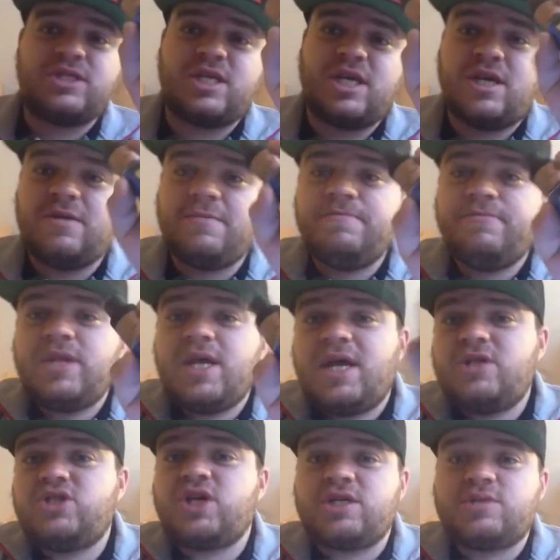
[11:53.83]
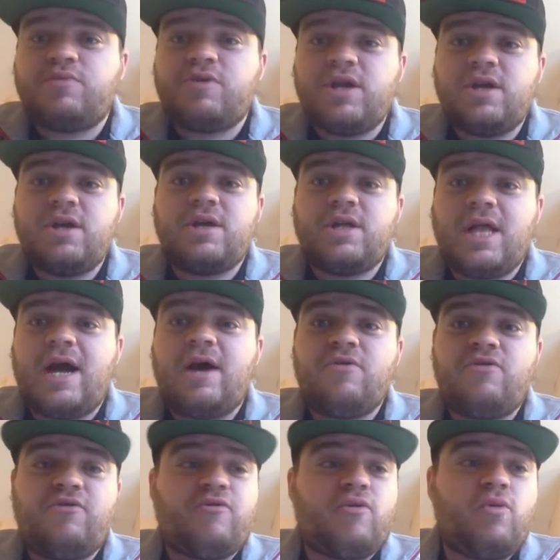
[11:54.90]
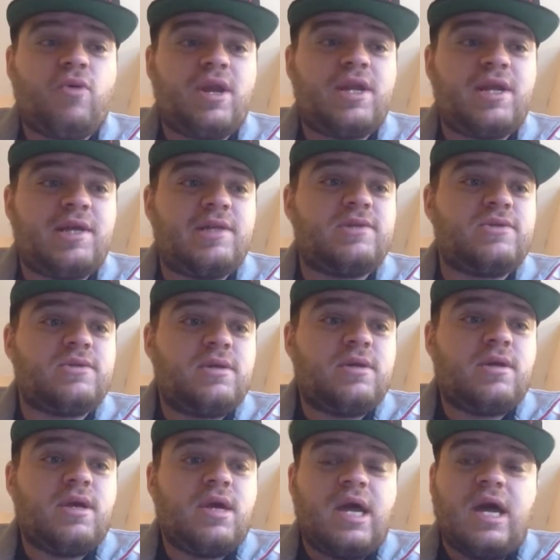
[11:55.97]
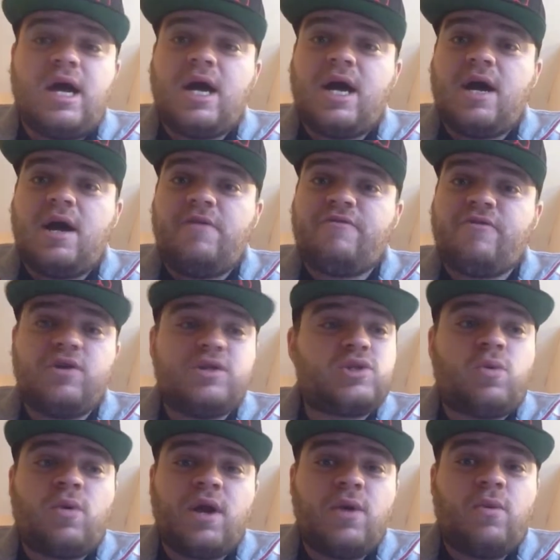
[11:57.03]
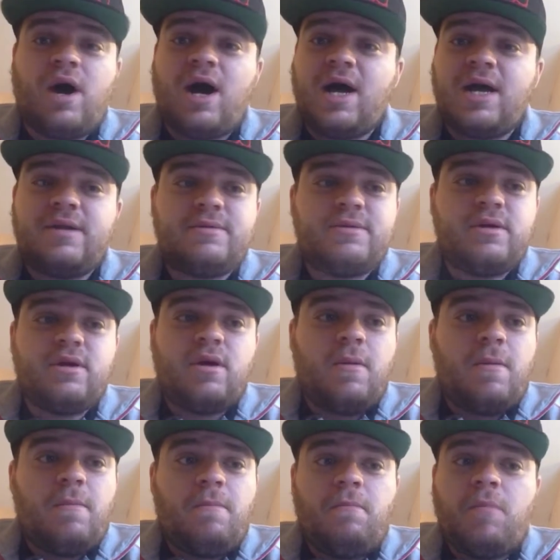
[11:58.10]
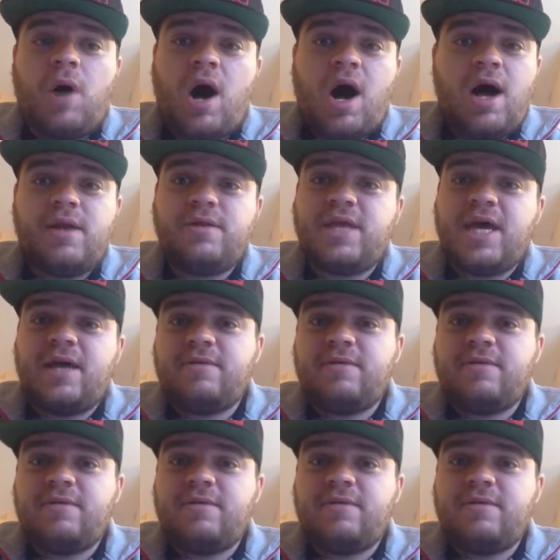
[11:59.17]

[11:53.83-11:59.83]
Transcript: can see, it chucks pretty good clouds for what it is. For a 20 watt mod